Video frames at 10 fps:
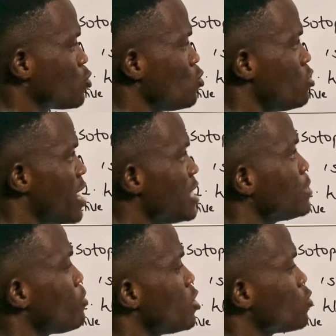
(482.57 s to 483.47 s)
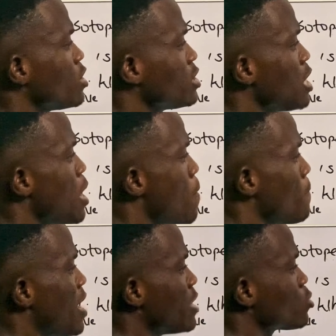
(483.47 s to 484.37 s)
2, right? Plus what?
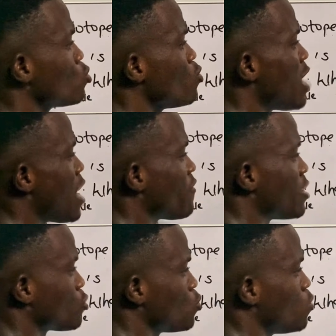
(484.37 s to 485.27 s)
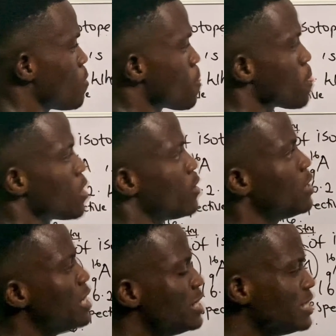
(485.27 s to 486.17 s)
Mass 2 alpha 2.
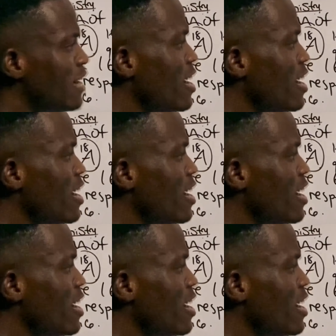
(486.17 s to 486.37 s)
Now,